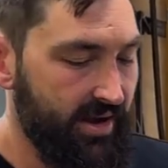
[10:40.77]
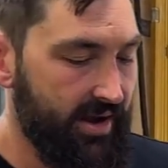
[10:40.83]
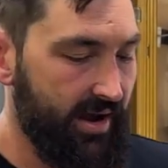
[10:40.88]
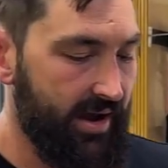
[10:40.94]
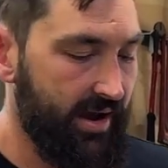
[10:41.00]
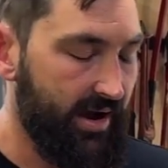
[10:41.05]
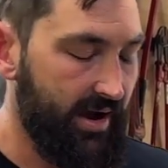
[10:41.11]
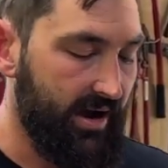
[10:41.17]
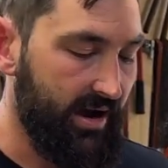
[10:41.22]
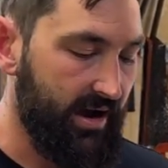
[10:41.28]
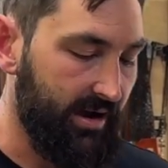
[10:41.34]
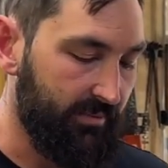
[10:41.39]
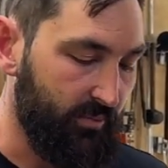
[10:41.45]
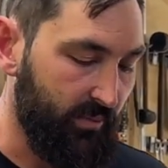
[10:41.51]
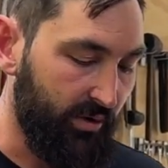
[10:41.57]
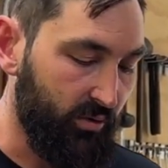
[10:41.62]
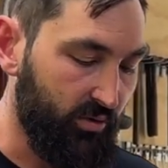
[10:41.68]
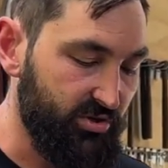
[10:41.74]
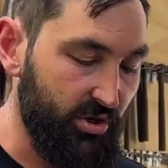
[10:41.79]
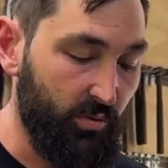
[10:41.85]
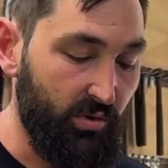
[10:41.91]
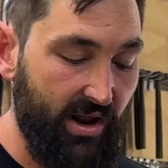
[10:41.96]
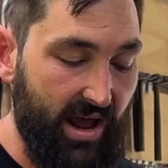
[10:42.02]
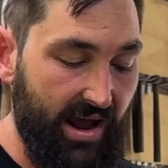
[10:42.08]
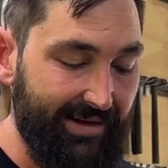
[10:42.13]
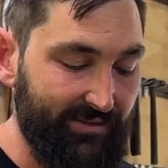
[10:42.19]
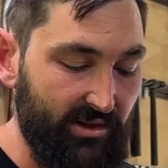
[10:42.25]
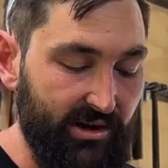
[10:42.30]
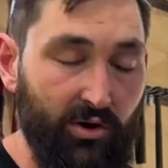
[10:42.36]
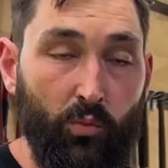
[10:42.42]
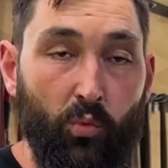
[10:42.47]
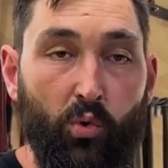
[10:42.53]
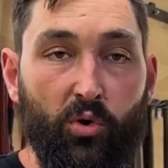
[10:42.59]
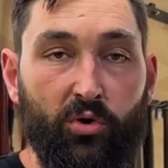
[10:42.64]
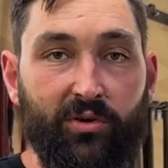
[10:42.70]
We also want to have like a
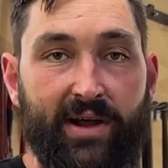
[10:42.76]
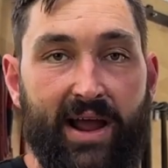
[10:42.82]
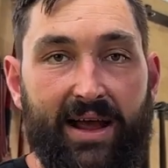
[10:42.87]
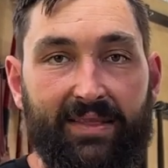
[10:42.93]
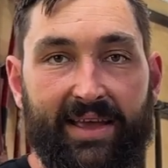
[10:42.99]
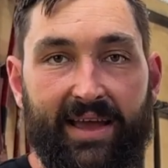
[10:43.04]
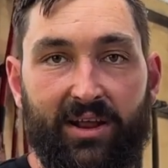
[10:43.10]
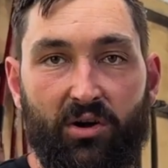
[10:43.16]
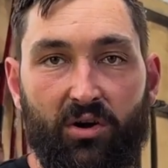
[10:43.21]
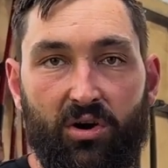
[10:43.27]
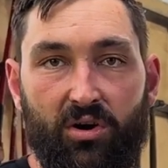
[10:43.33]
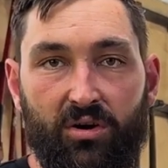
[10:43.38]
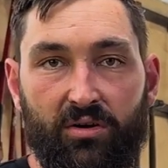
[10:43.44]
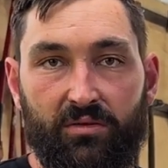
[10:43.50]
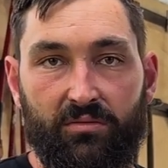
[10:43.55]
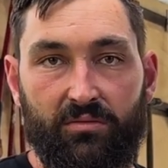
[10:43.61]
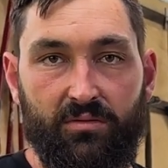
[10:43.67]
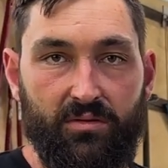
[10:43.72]
water outlet on